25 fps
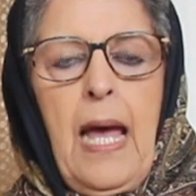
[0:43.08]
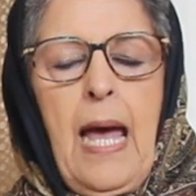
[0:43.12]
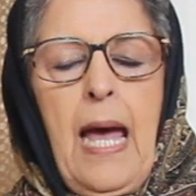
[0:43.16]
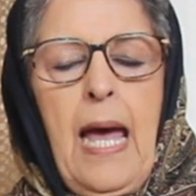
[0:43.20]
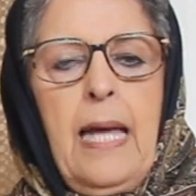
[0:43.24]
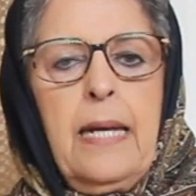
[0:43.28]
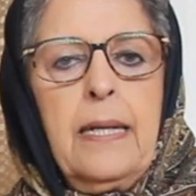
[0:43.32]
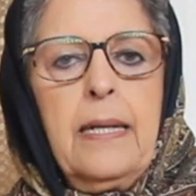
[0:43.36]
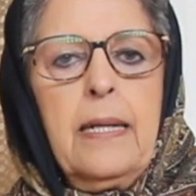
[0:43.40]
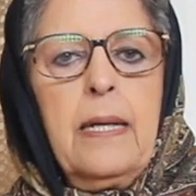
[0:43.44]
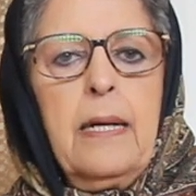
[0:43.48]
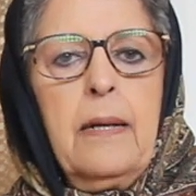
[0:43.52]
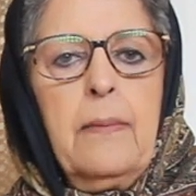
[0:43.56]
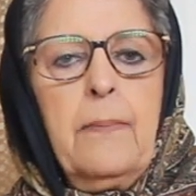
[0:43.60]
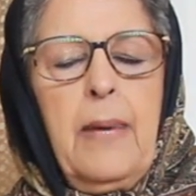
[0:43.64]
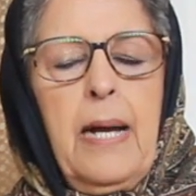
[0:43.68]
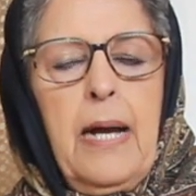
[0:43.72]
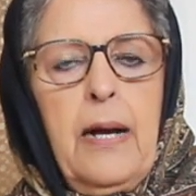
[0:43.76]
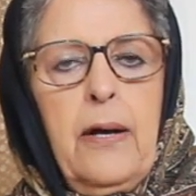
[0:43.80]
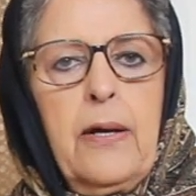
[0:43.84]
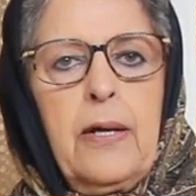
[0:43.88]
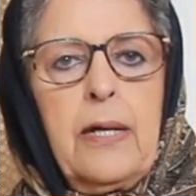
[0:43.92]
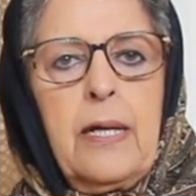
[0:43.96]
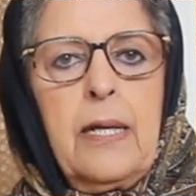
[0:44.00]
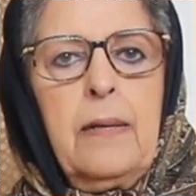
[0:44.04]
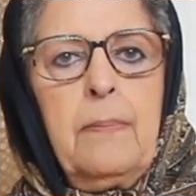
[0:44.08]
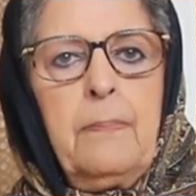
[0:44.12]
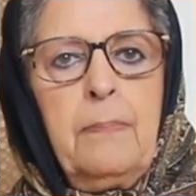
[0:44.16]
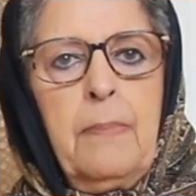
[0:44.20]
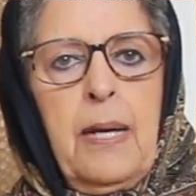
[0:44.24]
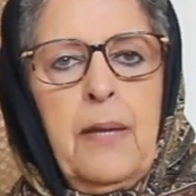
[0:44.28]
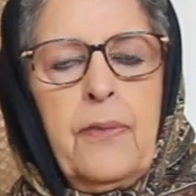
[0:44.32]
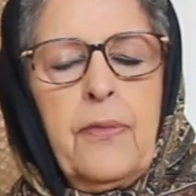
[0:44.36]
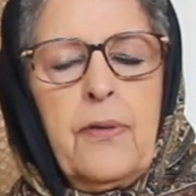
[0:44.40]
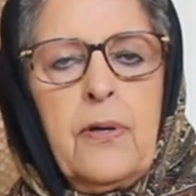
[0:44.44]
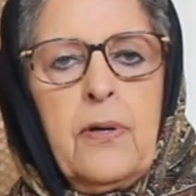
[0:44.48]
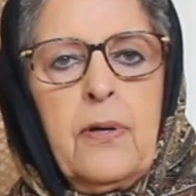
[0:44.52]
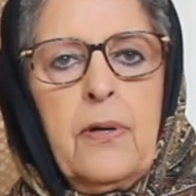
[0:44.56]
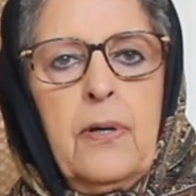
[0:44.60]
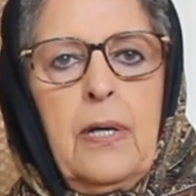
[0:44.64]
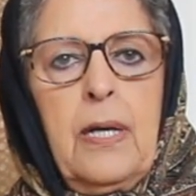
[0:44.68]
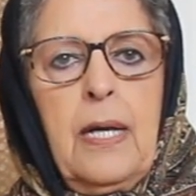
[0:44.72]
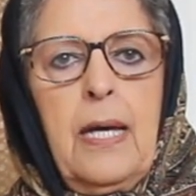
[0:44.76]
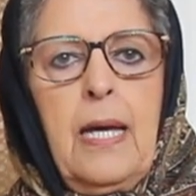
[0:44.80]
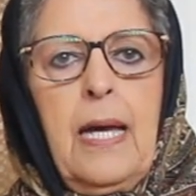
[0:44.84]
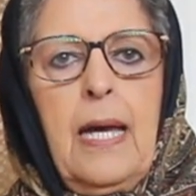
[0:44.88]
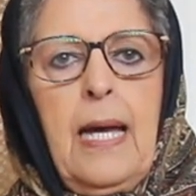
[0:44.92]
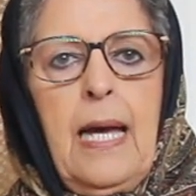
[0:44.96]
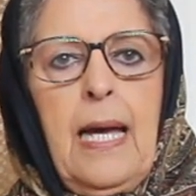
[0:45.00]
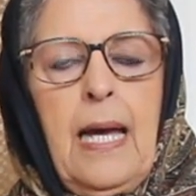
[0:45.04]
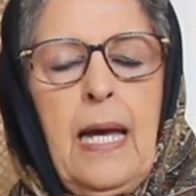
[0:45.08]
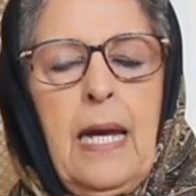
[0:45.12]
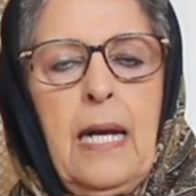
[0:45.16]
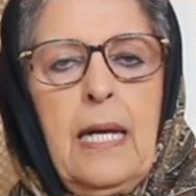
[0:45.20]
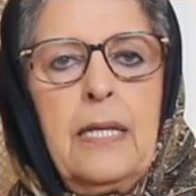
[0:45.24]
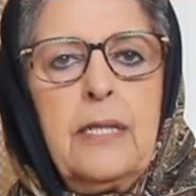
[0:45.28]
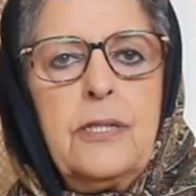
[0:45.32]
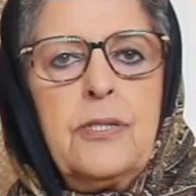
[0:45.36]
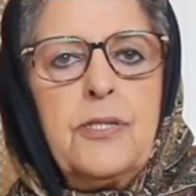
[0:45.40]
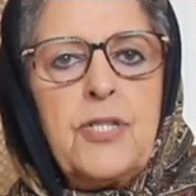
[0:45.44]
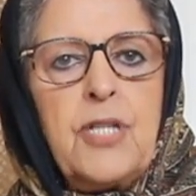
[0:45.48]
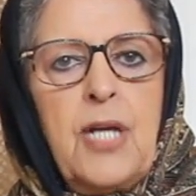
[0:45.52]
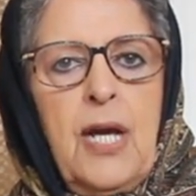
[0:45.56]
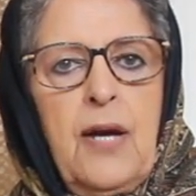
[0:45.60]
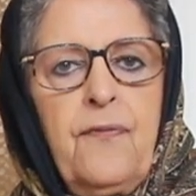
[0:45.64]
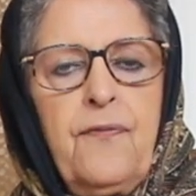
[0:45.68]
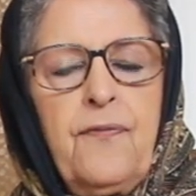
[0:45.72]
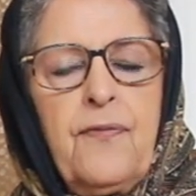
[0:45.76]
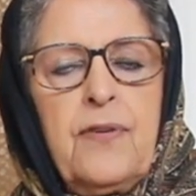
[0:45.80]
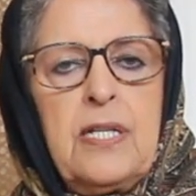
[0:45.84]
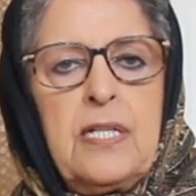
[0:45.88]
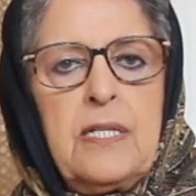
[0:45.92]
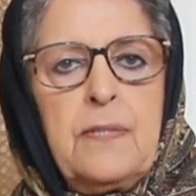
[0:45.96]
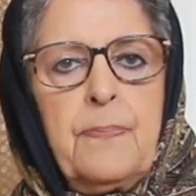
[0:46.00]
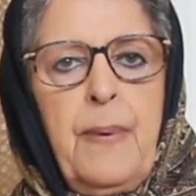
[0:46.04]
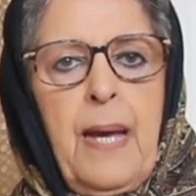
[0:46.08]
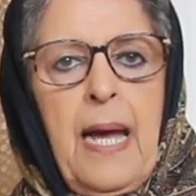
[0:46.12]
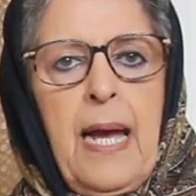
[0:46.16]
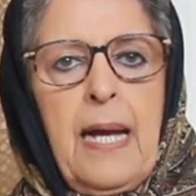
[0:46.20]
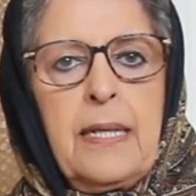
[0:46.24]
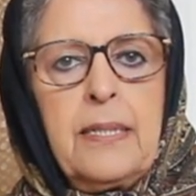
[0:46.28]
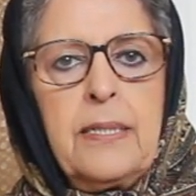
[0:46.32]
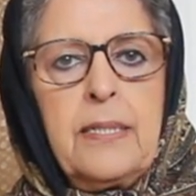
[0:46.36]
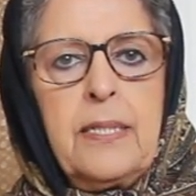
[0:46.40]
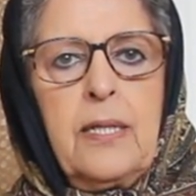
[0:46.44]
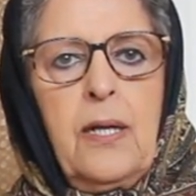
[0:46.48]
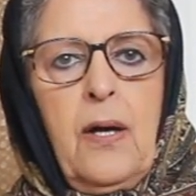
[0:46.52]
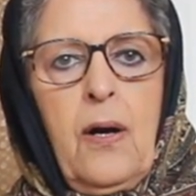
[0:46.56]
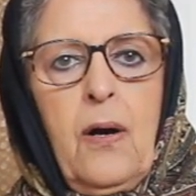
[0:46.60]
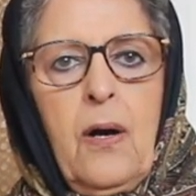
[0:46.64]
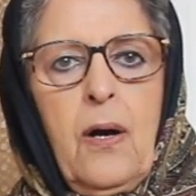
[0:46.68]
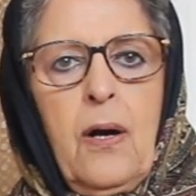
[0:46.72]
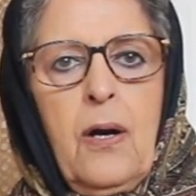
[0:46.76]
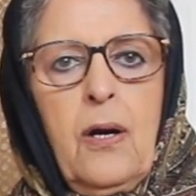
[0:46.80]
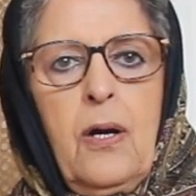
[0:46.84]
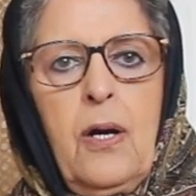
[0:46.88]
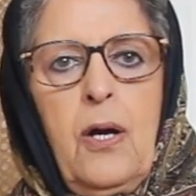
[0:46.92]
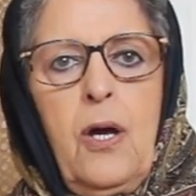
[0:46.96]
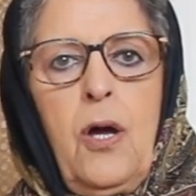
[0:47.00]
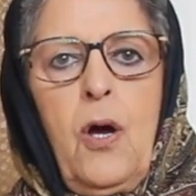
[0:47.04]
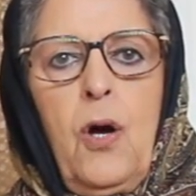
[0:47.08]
and an American mother, Helen Jeffries Bakhtiar,